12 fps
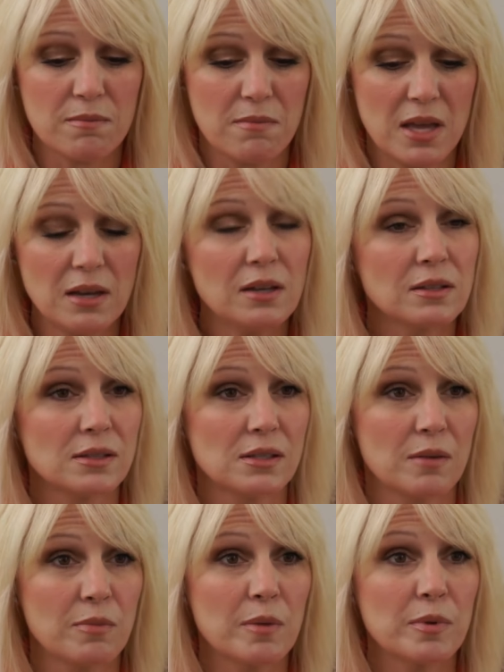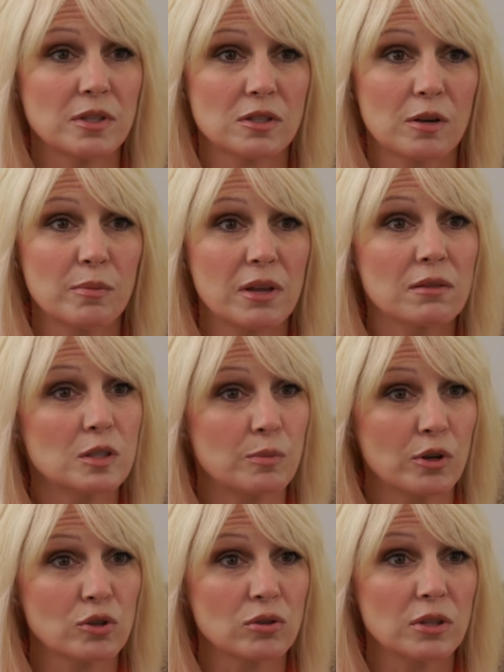men need to step up and start being the
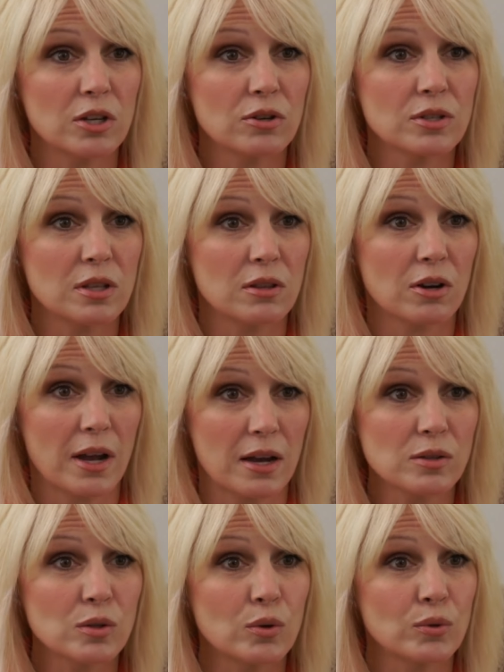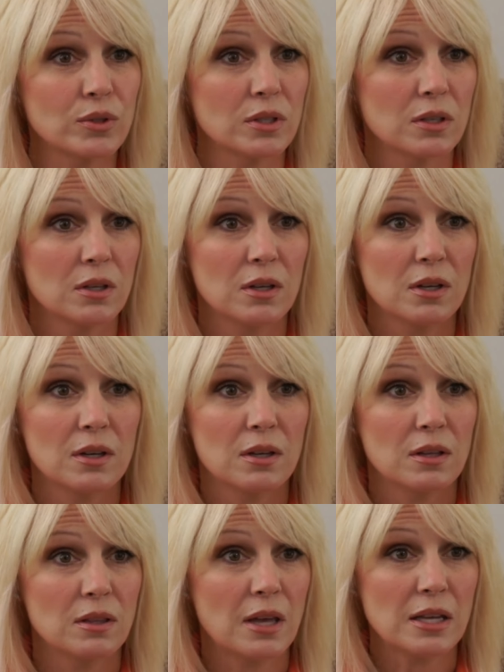spiritual leaders in their household.
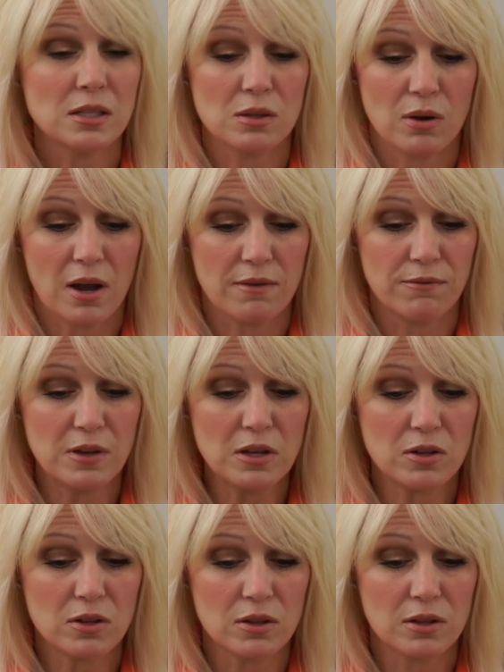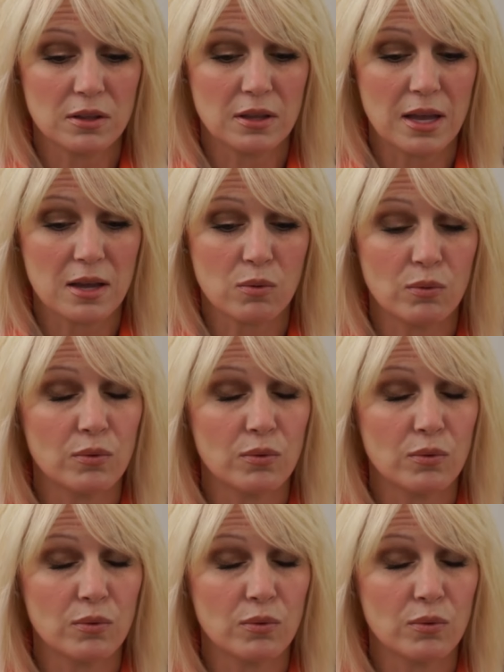That's, I feel like